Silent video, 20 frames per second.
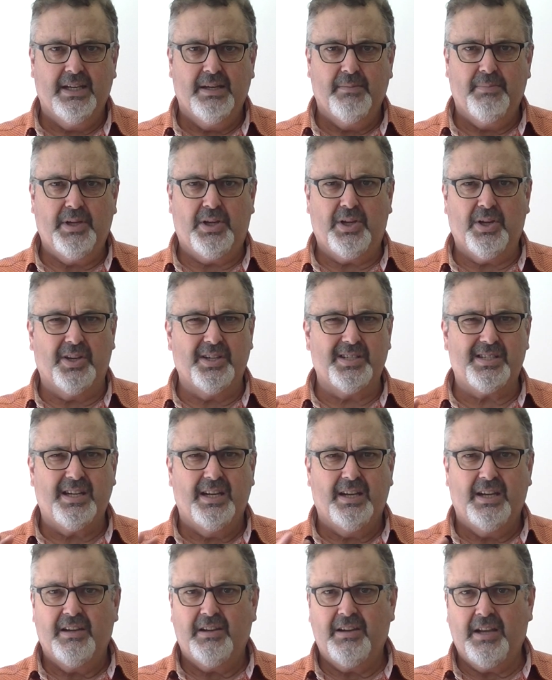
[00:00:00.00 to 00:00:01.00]
Because,
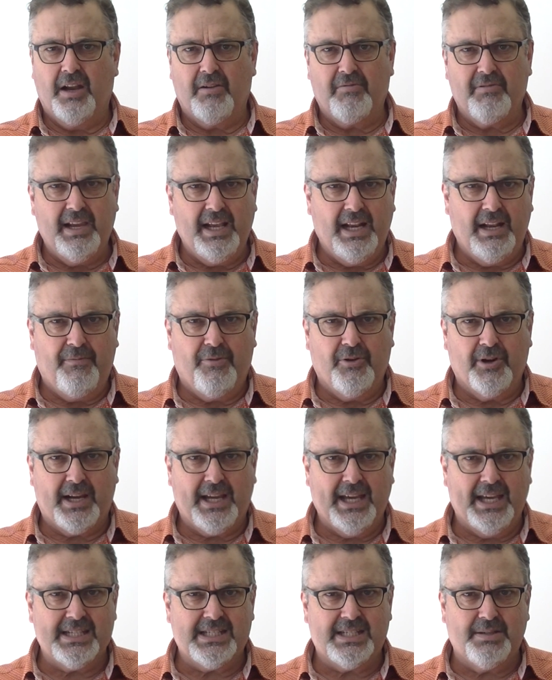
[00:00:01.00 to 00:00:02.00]
you know, really for a
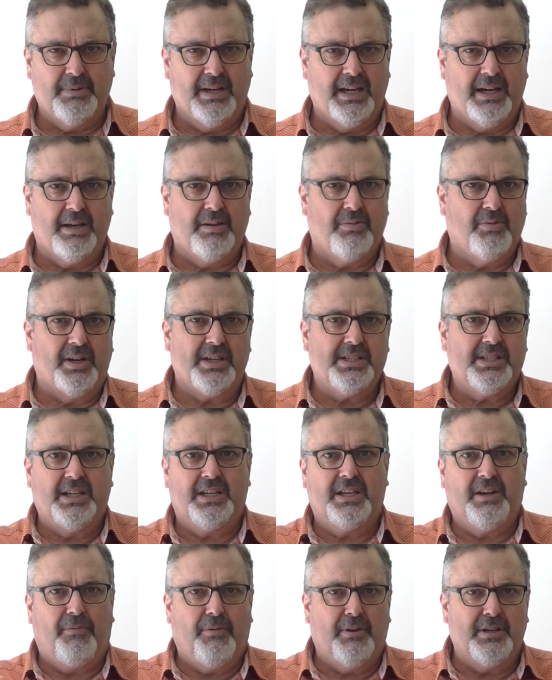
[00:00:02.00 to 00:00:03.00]
customer, what's the
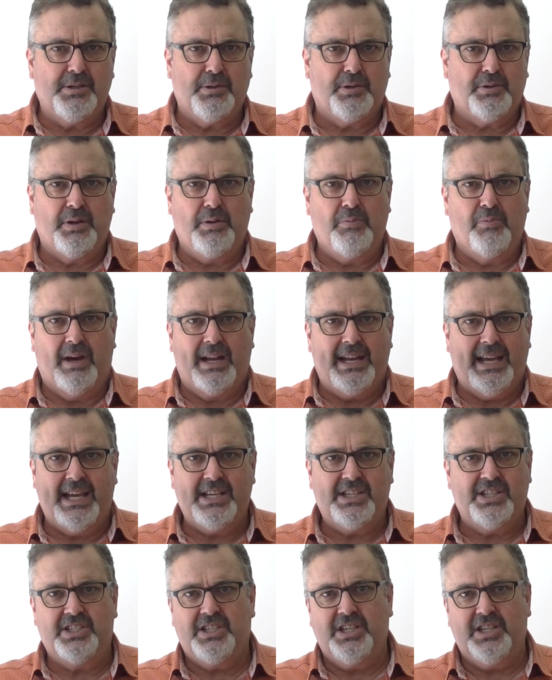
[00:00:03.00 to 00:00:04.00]
difference between one
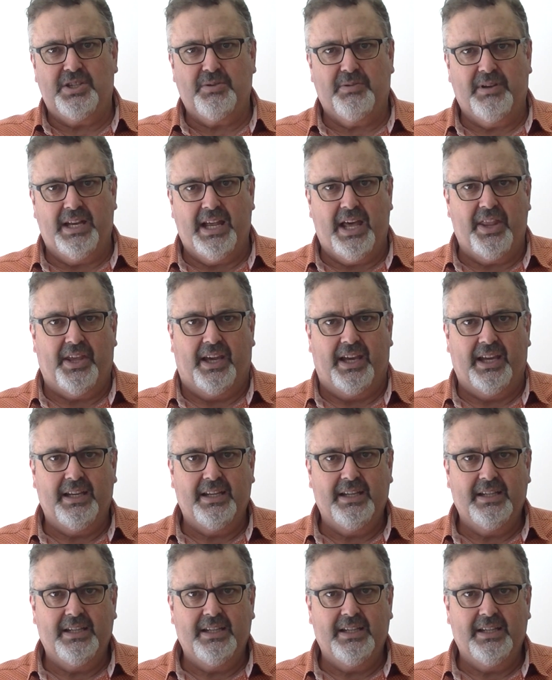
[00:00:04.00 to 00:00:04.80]
agency to another?